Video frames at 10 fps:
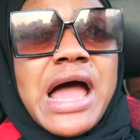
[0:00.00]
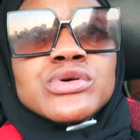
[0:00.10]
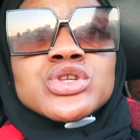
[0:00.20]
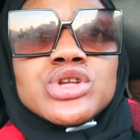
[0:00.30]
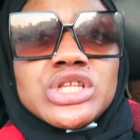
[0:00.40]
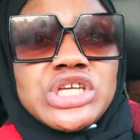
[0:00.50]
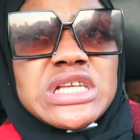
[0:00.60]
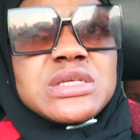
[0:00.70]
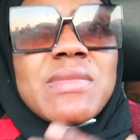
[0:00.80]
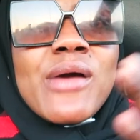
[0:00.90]
I was going to
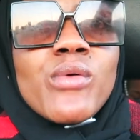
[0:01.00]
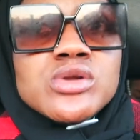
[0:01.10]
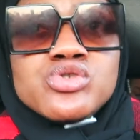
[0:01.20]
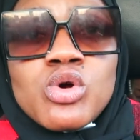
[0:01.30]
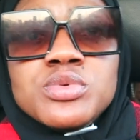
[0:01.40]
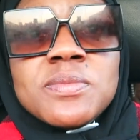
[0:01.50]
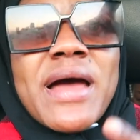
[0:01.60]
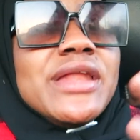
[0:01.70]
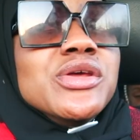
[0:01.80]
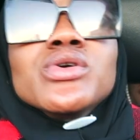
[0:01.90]
change my wardrobe to
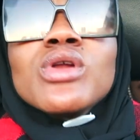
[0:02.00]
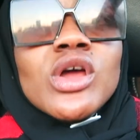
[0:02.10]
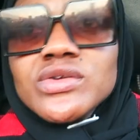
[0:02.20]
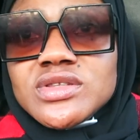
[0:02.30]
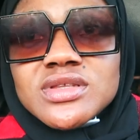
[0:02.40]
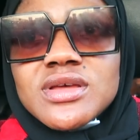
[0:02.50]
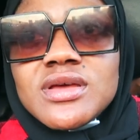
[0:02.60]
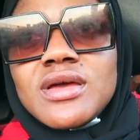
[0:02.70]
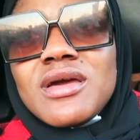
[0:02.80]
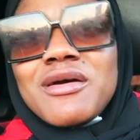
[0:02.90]
buy new clothes.
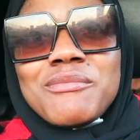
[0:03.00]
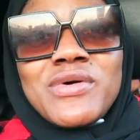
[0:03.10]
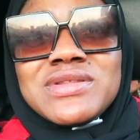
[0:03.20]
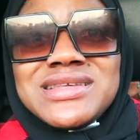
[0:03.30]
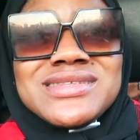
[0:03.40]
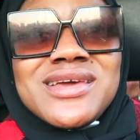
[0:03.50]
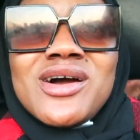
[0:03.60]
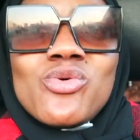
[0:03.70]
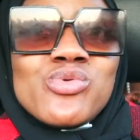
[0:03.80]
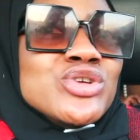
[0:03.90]
But this
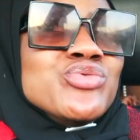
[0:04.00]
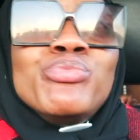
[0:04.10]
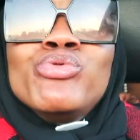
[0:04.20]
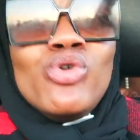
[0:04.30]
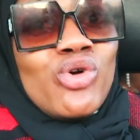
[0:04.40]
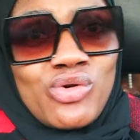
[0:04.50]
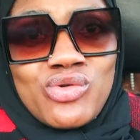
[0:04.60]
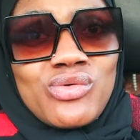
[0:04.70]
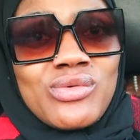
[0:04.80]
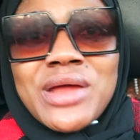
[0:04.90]
girl was broke.
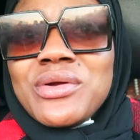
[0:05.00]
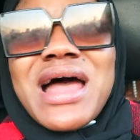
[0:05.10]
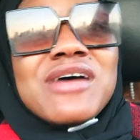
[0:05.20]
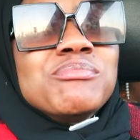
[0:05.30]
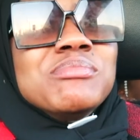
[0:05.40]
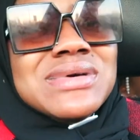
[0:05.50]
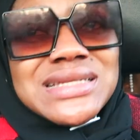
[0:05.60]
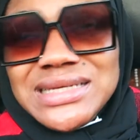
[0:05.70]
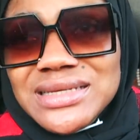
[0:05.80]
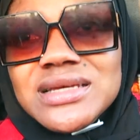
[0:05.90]
I don't have
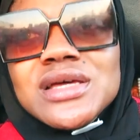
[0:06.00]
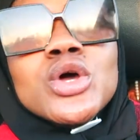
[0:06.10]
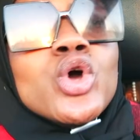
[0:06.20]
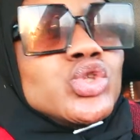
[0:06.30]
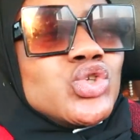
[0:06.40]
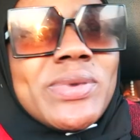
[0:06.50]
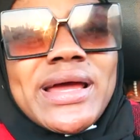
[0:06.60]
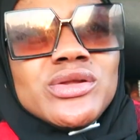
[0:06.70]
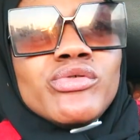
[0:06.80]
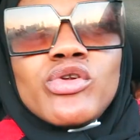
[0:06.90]
money to
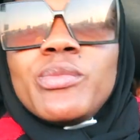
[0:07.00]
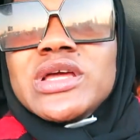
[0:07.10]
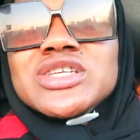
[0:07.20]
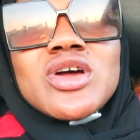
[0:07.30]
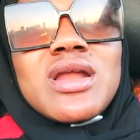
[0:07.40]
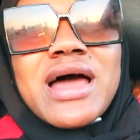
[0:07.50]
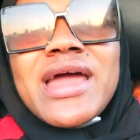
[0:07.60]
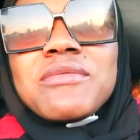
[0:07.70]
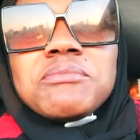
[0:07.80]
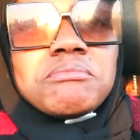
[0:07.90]
buy new clothes. But
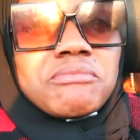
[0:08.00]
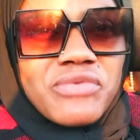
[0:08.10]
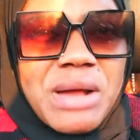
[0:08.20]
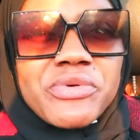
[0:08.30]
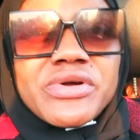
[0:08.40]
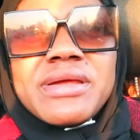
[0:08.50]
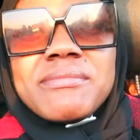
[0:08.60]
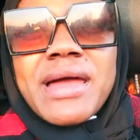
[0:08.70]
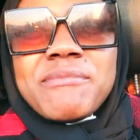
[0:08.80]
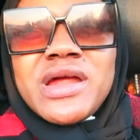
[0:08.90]
inshallah, February,
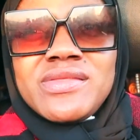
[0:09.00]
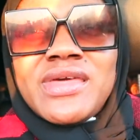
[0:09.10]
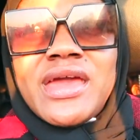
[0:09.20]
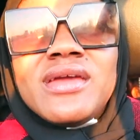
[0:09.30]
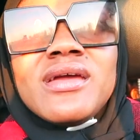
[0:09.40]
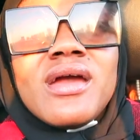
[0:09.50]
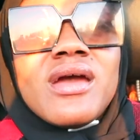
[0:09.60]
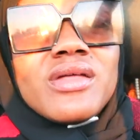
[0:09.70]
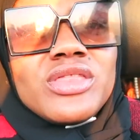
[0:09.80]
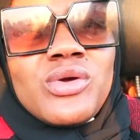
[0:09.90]
my birthday,
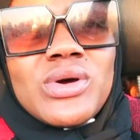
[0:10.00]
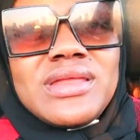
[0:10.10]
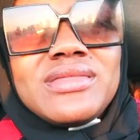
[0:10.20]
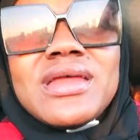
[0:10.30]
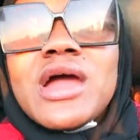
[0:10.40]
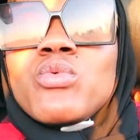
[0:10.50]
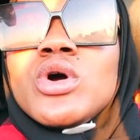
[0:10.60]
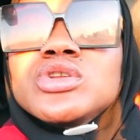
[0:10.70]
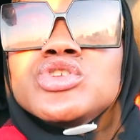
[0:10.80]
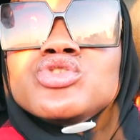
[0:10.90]
the only thing I
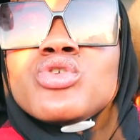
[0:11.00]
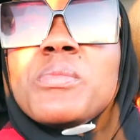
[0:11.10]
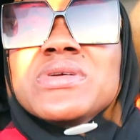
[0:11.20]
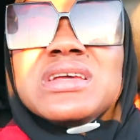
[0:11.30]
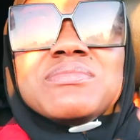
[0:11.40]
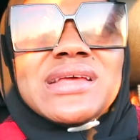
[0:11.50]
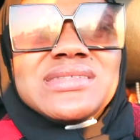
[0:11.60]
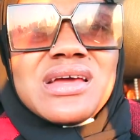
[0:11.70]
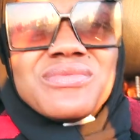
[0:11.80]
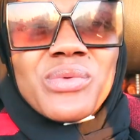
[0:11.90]
want to compensate
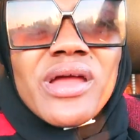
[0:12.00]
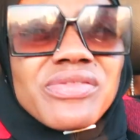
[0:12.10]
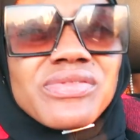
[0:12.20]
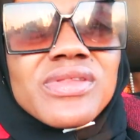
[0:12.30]
myself with